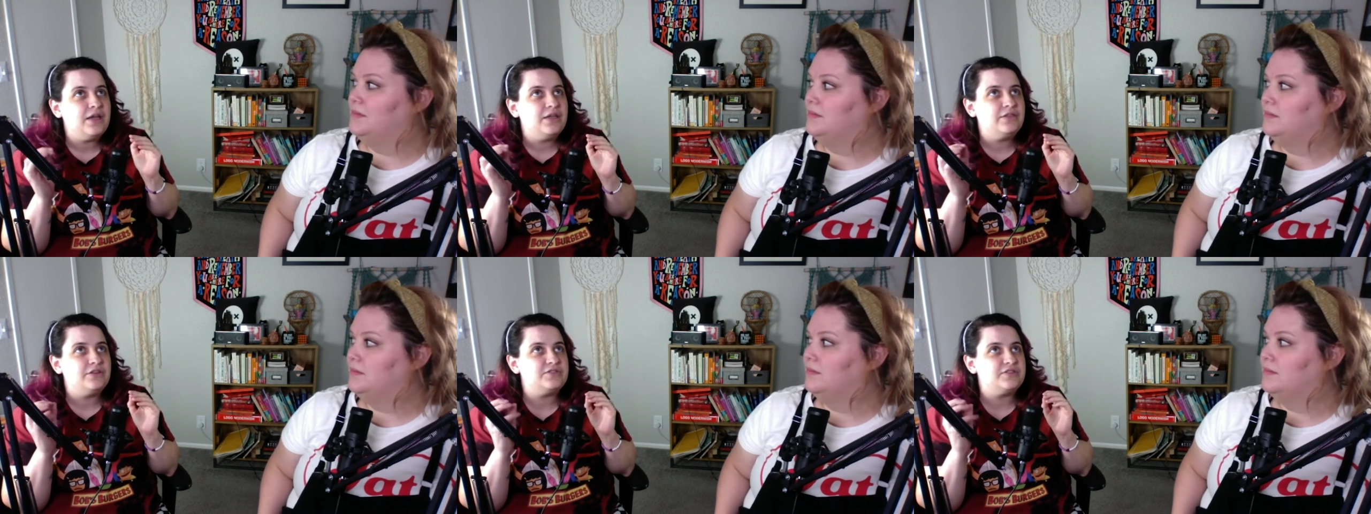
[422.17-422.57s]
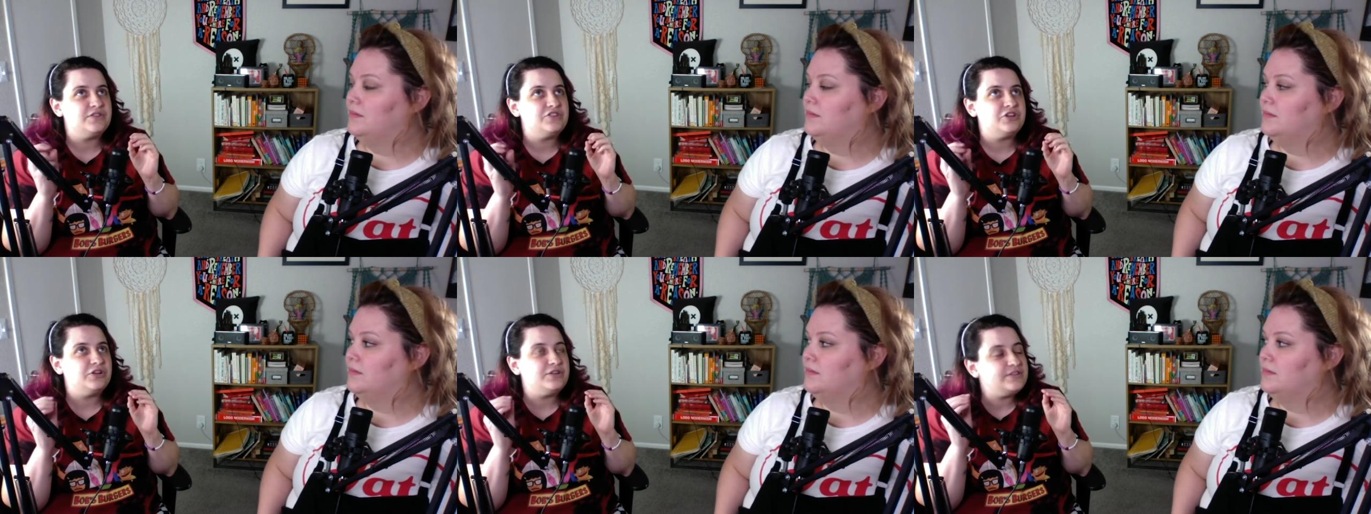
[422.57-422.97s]
Speaker 1: there's such
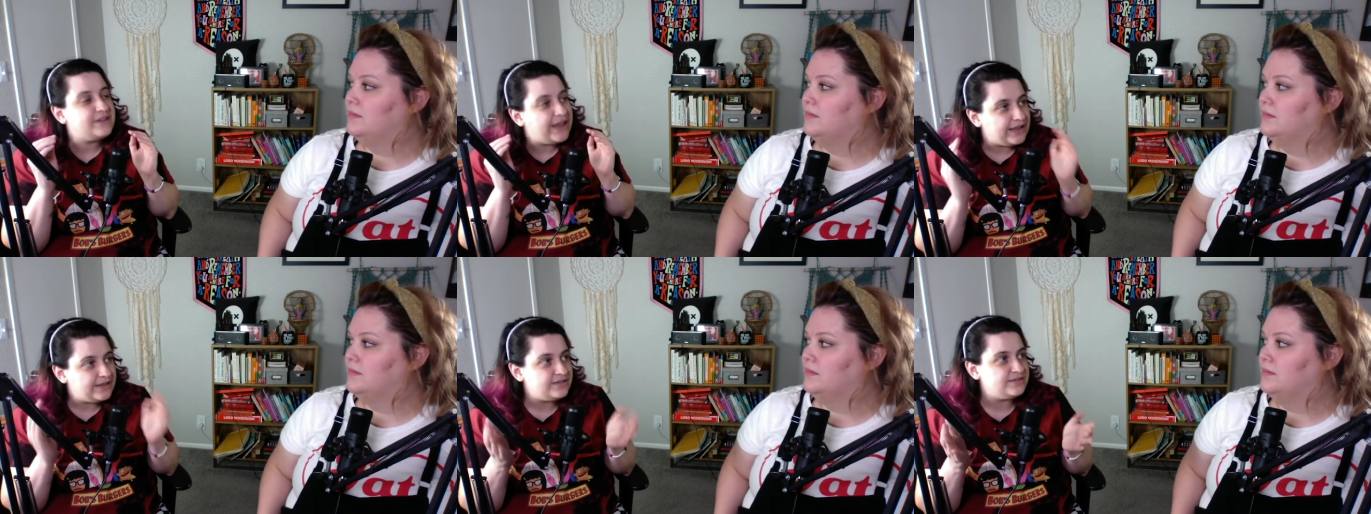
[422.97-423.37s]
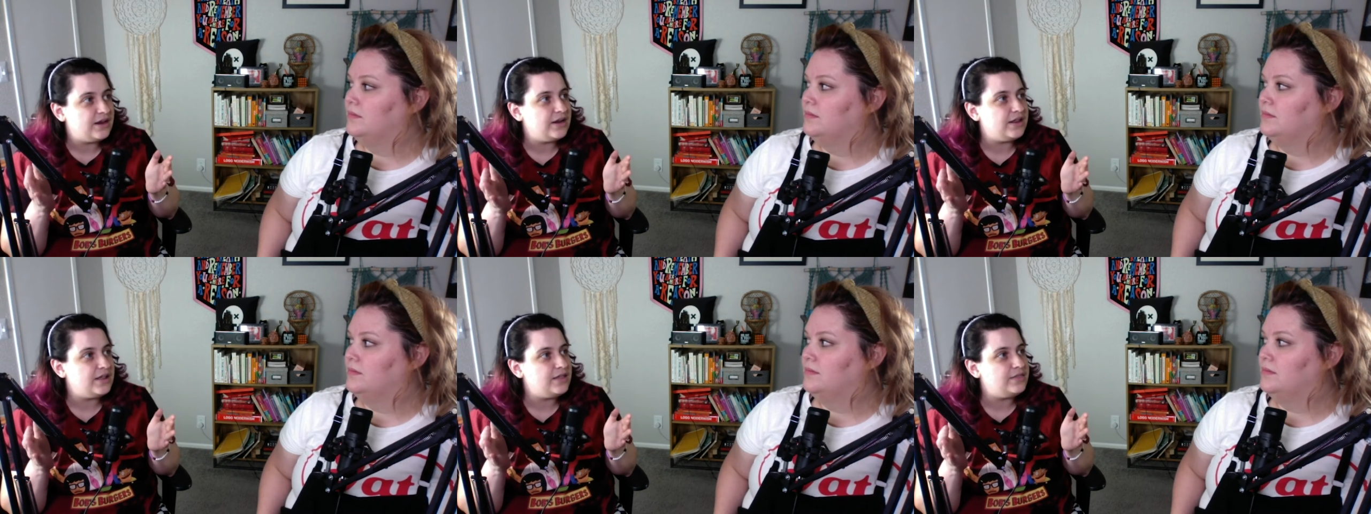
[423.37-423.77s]
a good case
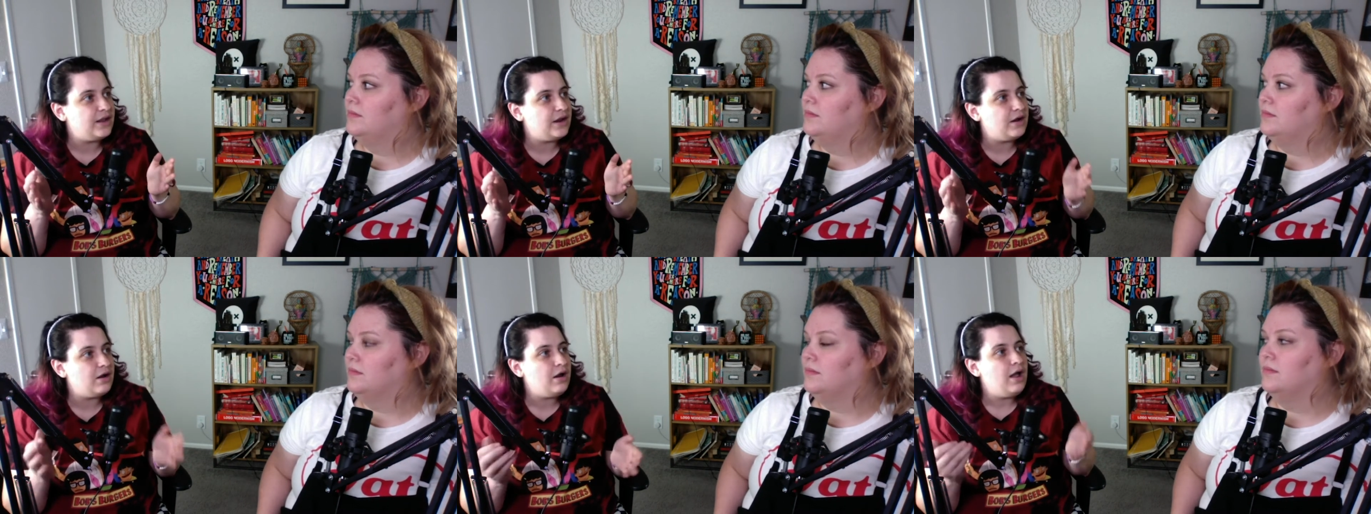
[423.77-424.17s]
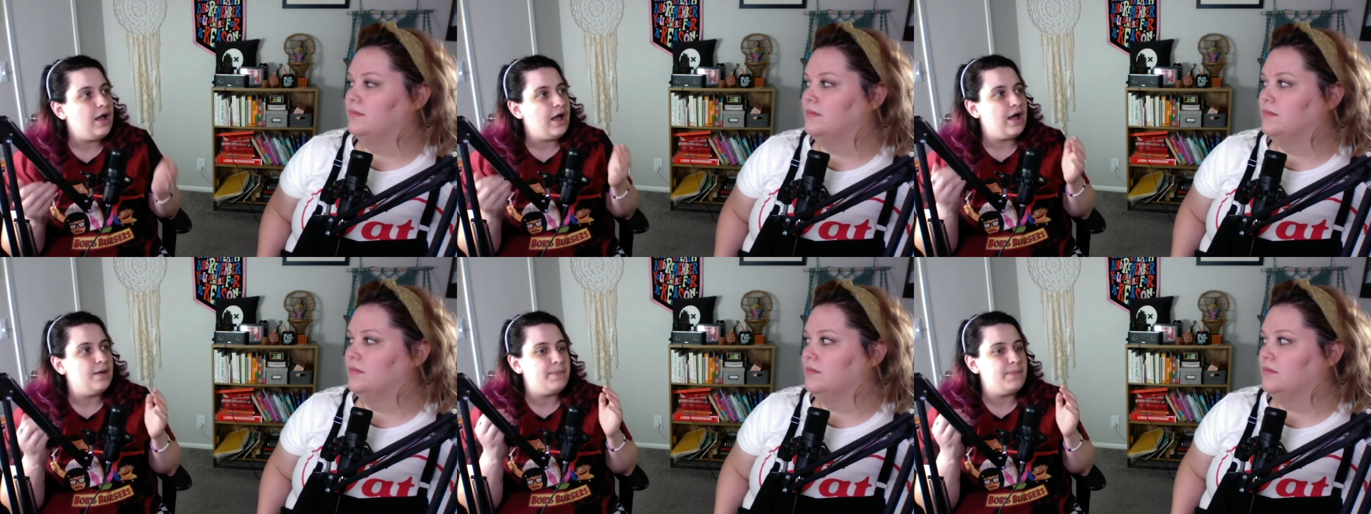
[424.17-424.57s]
study in there
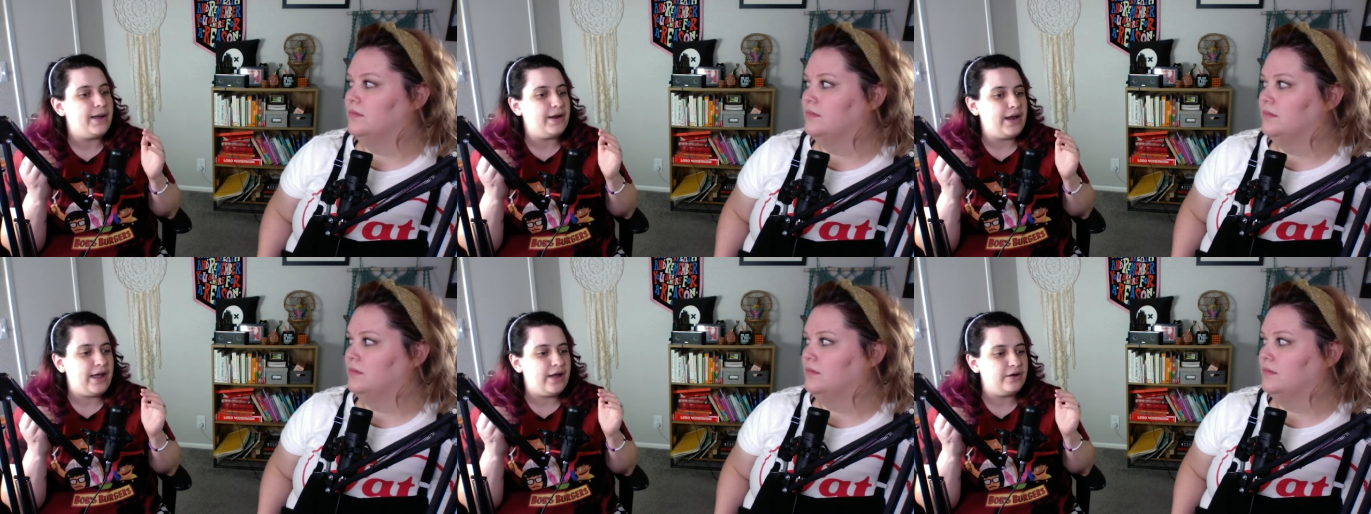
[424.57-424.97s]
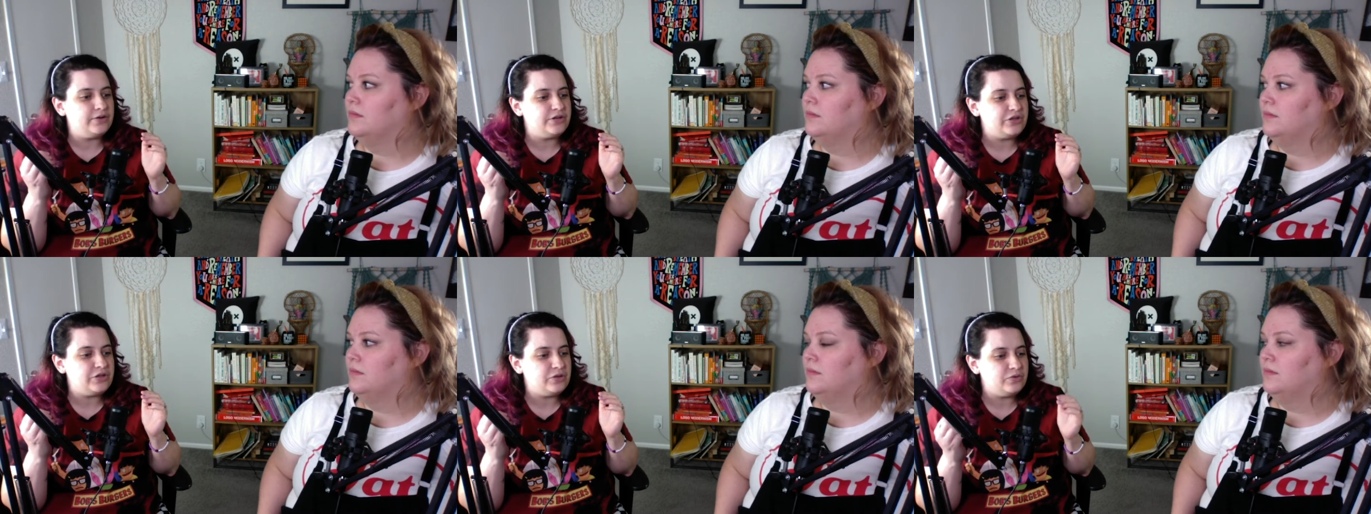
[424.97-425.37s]
about how
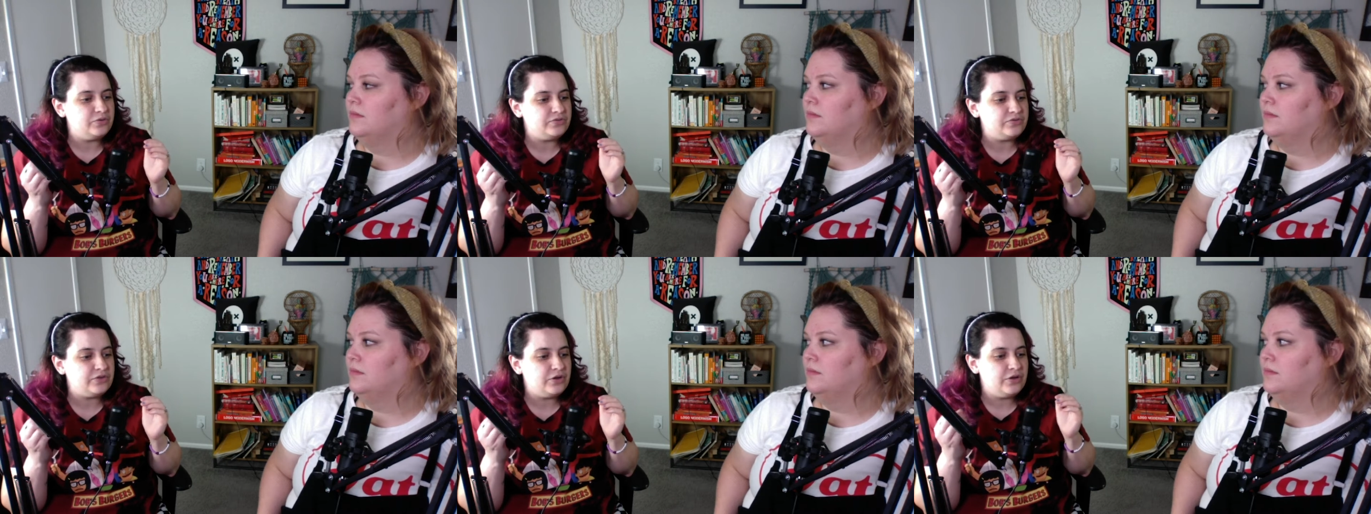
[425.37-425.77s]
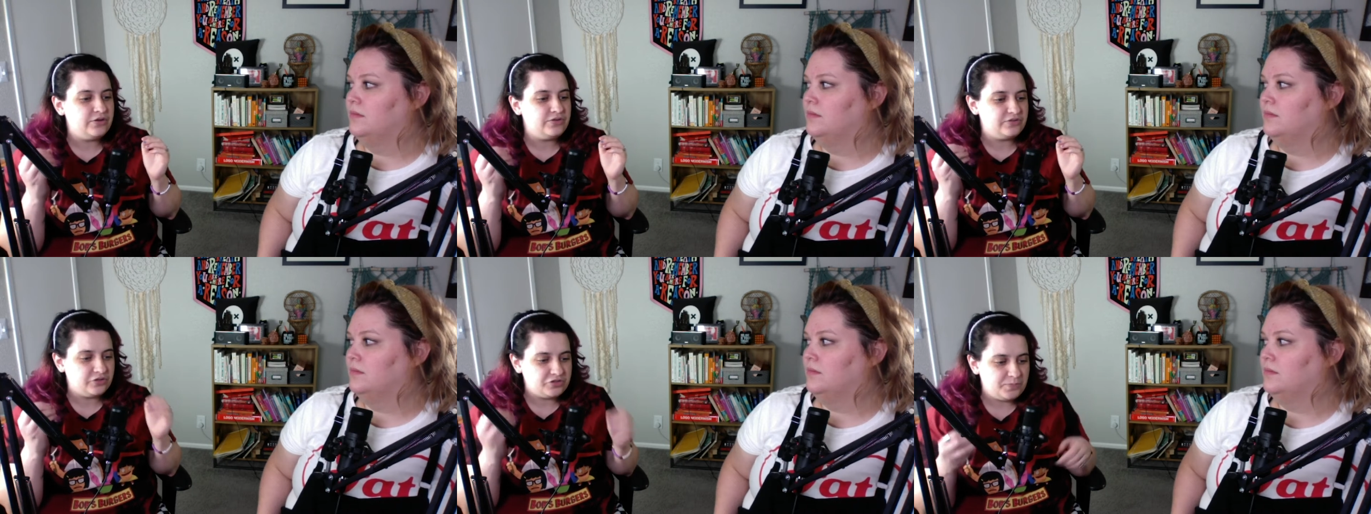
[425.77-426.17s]
to use
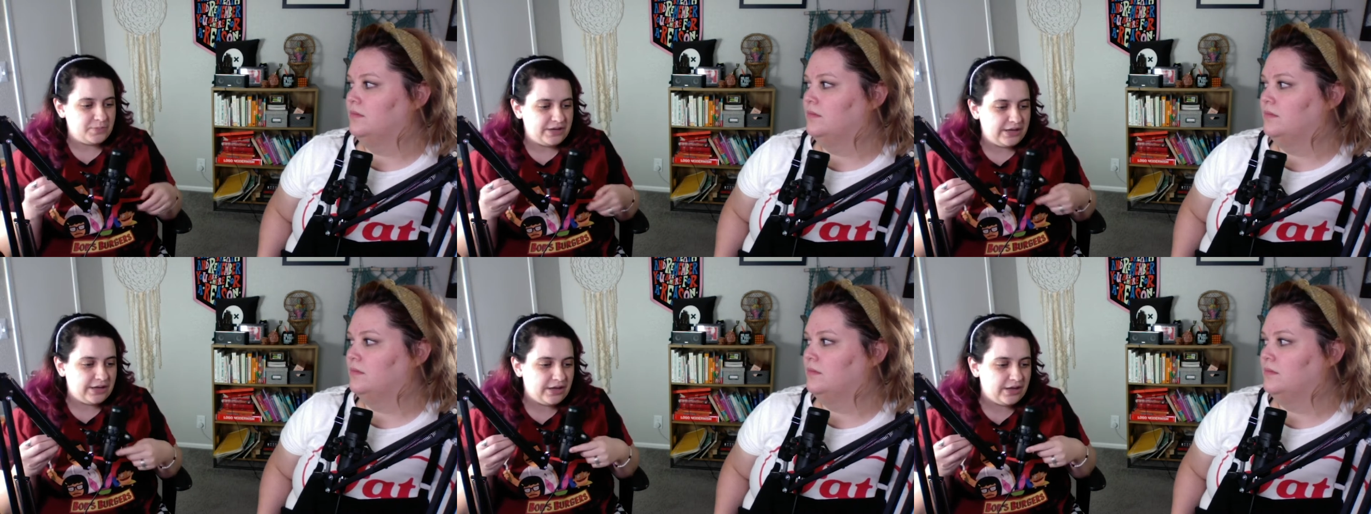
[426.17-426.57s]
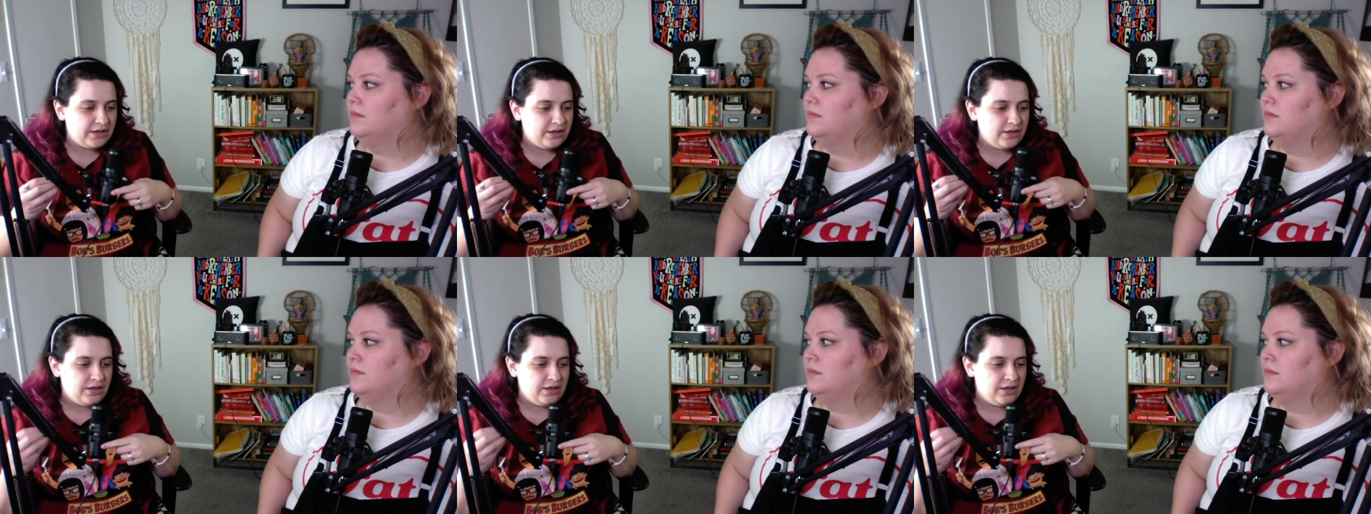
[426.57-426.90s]
social media